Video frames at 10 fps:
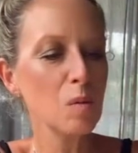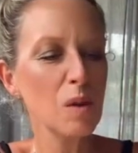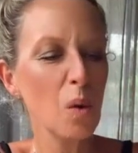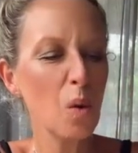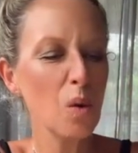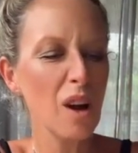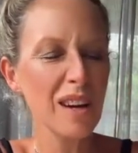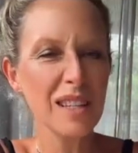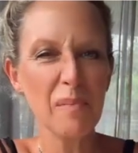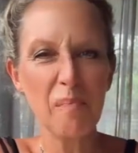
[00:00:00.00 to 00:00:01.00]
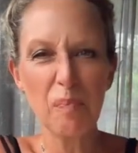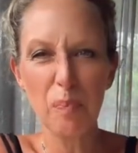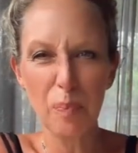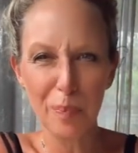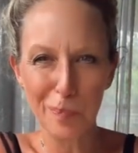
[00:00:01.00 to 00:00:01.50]
helps with all kinds of
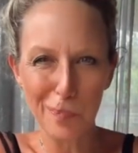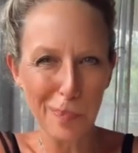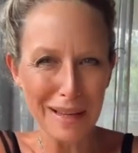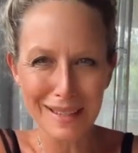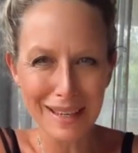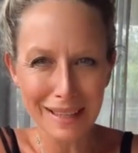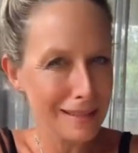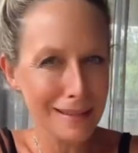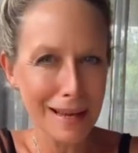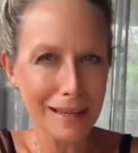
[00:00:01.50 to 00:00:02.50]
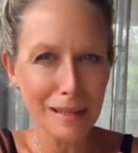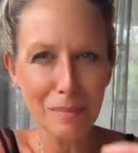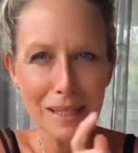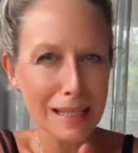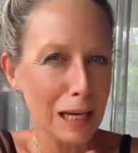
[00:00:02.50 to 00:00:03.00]
buzzy
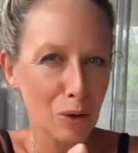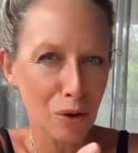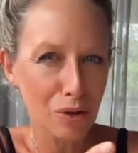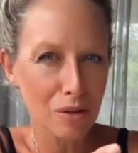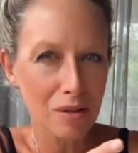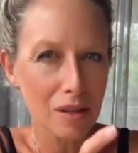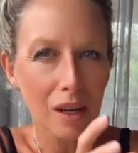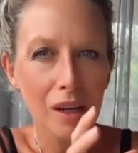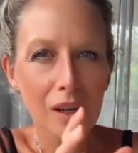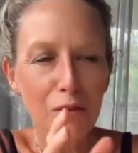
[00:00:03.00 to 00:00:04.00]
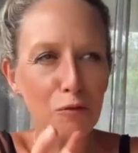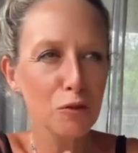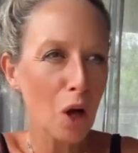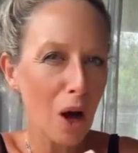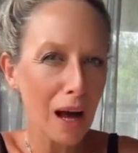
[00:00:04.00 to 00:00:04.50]
insects, mosquitoes,
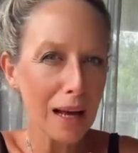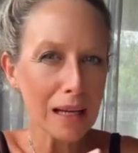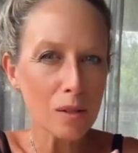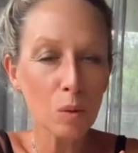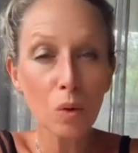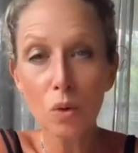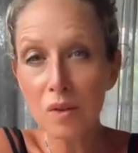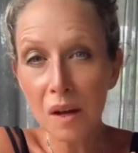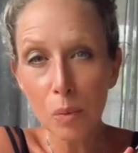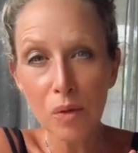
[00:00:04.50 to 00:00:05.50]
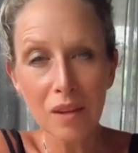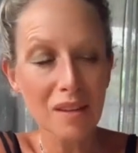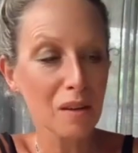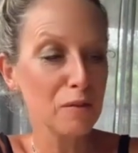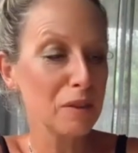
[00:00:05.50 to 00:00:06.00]
flies. Will also help with
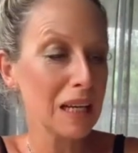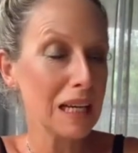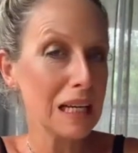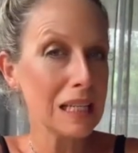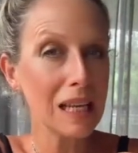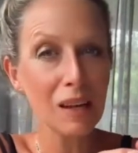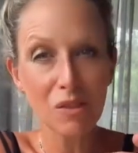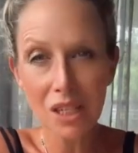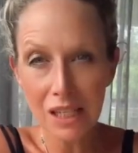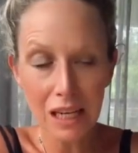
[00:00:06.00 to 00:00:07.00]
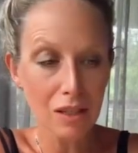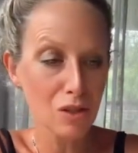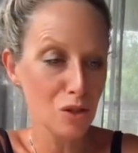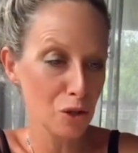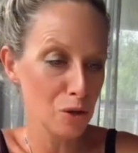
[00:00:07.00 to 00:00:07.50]
things like fleas, even
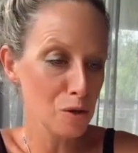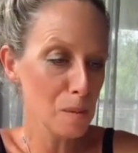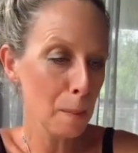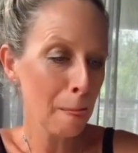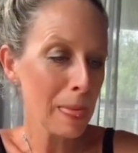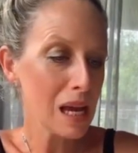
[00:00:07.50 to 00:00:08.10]
ticks too.